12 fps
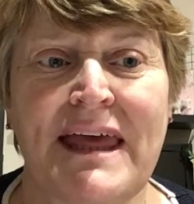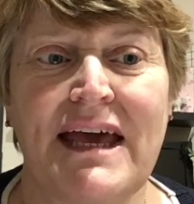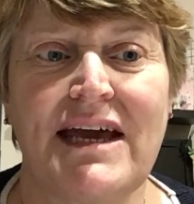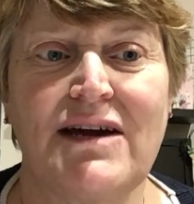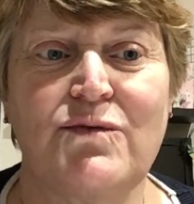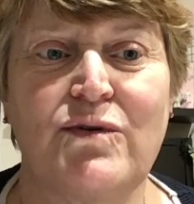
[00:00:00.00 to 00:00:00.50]

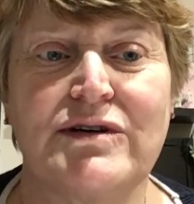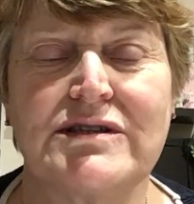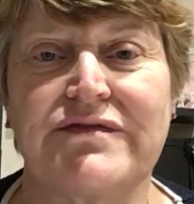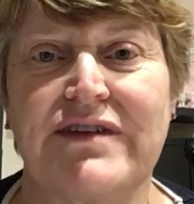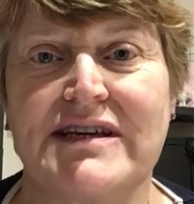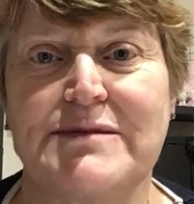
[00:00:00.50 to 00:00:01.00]
It
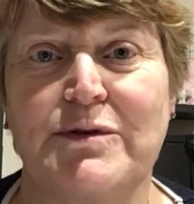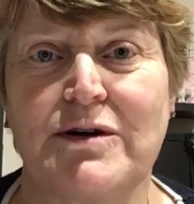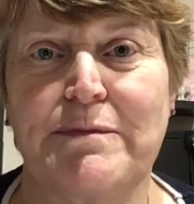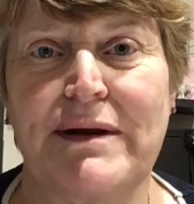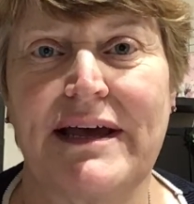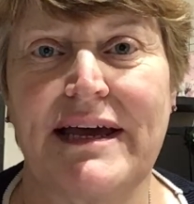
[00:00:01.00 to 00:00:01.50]
was
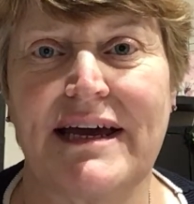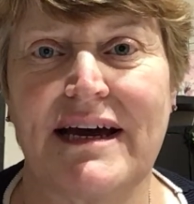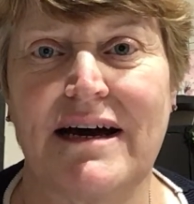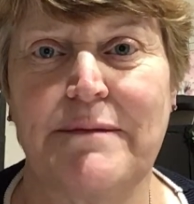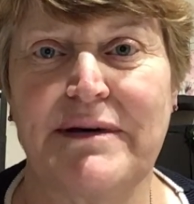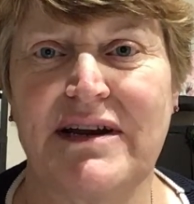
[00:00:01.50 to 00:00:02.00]
Facebook playing up,